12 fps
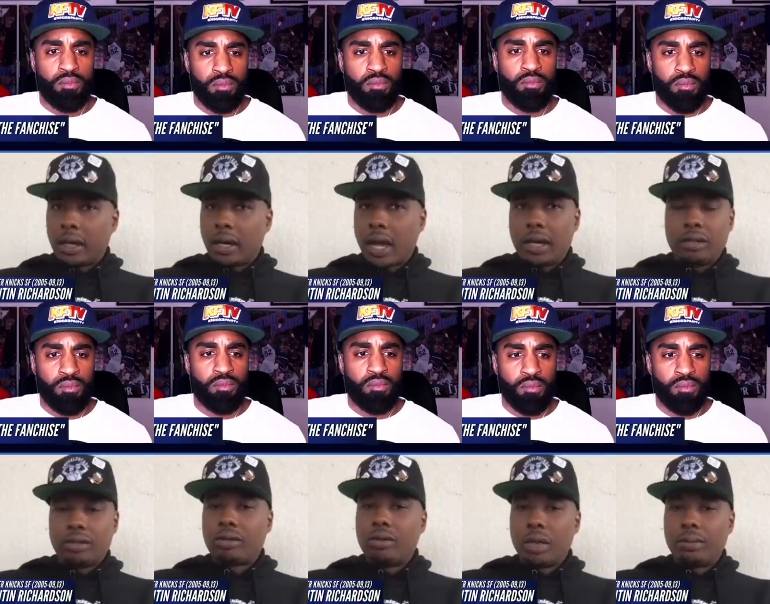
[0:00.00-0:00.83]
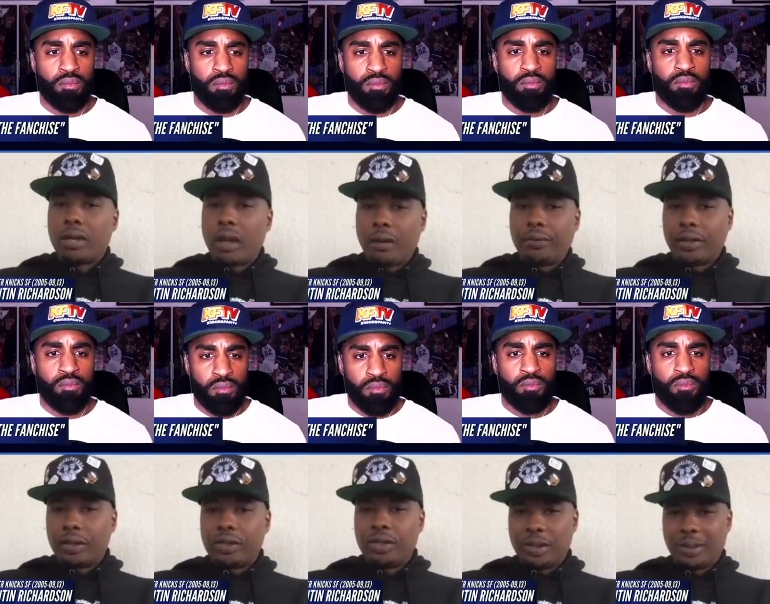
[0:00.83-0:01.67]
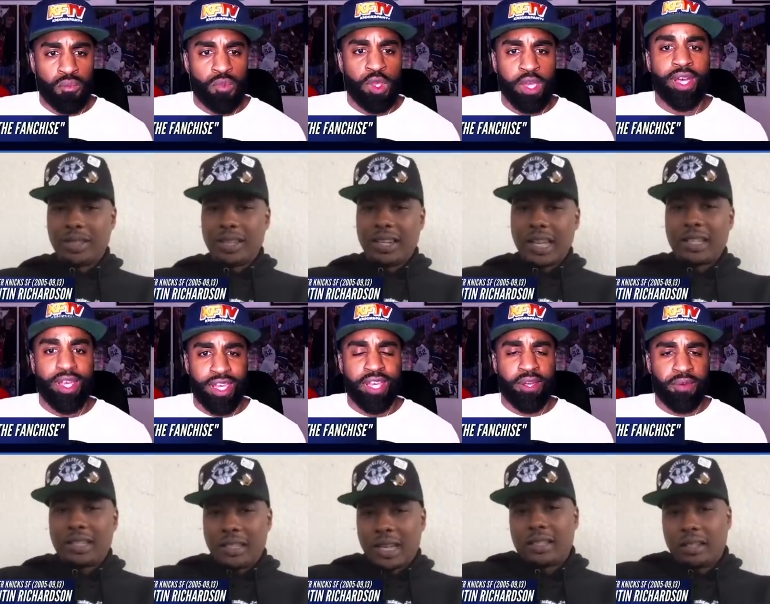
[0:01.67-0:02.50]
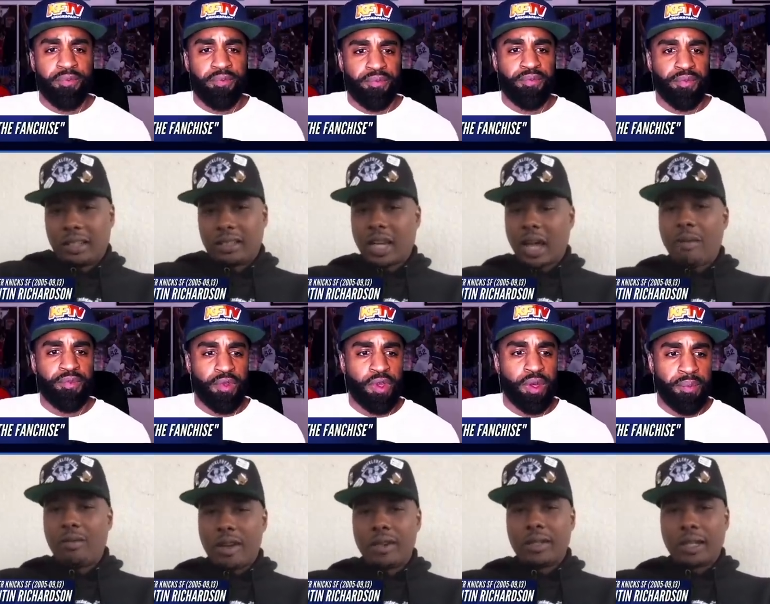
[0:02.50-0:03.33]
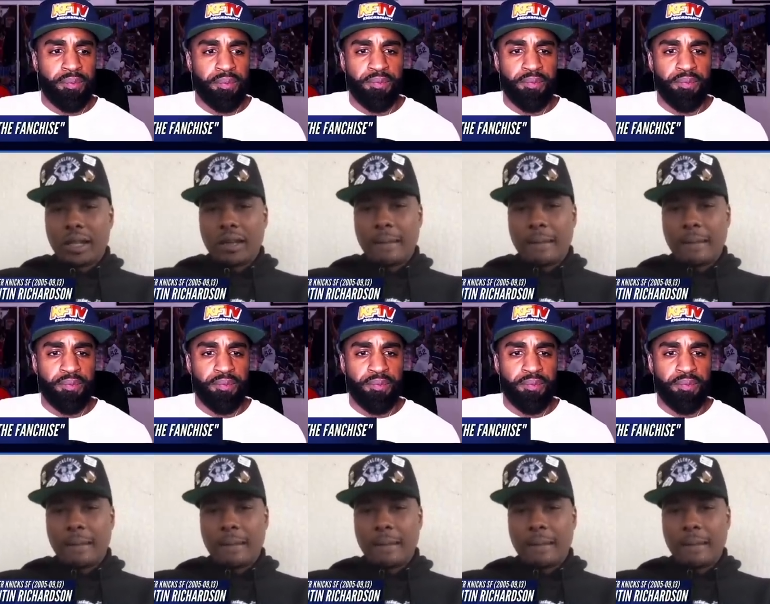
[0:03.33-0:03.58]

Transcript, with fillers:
Speaker 1: and I didn't screw up the offense. You know what I'm saying? Yeah, That's, yeah. Job well done.